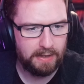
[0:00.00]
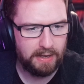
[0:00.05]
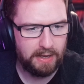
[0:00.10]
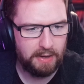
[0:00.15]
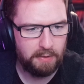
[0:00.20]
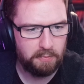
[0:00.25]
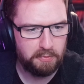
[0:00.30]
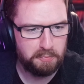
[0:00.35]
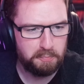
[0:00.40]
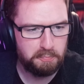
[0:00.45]

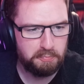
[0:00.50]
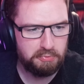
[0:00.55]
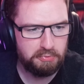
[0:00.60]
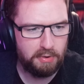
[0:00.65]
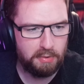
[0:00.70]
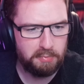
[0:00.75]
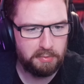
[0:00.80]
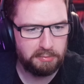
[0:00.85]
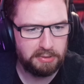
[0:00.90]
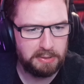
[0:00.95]
I would
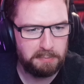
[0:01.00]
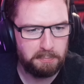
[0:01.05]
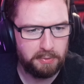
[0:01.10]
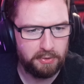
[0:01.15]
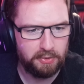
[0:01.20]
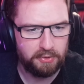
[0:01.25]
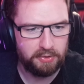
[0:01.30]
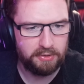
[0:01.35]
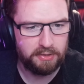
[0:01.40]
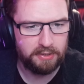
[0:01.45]
probably
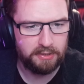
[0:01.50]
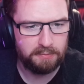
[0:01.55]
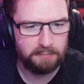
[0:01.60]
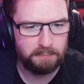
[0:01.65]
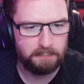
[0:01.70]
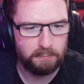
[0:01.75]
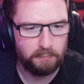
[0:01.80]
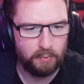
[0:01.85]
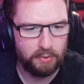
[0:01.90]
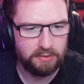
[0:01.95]
put the
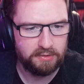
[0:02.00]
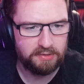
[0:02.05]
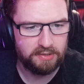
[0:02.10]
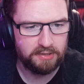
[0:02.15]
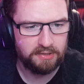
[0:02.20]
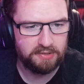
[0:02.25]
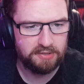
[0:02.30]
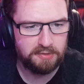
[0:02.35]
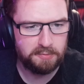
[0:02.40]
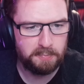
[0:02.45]
ones
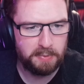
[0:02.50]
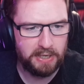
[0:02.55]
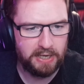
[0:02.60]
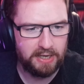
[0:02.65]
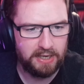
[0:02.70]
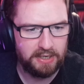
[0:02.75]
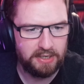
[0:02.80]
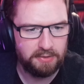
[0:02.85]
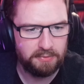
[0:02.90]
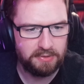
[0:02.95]
that spit
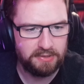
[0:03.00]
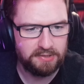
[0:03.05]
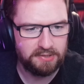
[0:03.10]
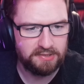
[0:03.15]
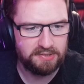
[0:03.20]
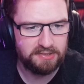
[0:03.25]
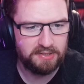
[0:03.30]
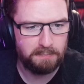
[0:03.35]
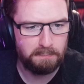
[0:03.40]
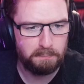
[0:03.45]
at you into
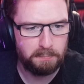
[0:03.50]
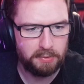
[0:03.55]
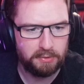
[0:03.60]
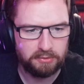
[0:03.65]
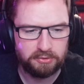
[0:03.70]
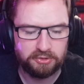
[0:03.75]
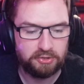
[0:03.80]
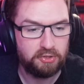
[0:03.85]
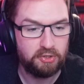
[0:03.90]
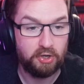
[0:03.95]
simple.
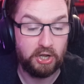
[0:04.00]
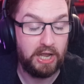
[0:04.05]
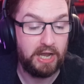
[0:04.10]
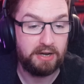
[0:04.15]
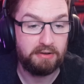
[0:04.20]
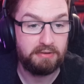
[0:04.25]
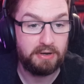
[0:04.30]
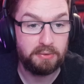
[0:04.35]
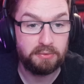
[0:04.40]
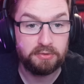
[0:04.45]
Just don't hang
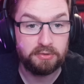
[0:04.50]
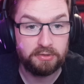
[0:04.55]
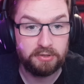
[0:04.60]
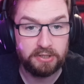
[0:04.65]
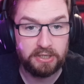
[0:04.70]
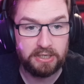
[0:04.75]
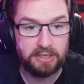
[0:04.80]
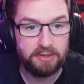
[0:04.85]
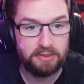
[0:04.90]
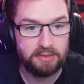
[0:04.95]
around
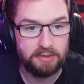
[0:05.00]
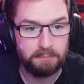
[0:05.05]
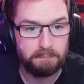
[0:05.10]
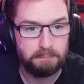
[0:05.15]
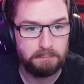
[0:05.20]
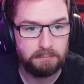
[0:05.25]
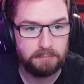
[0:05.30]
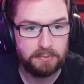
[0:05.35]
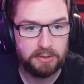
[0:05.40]
underneath them.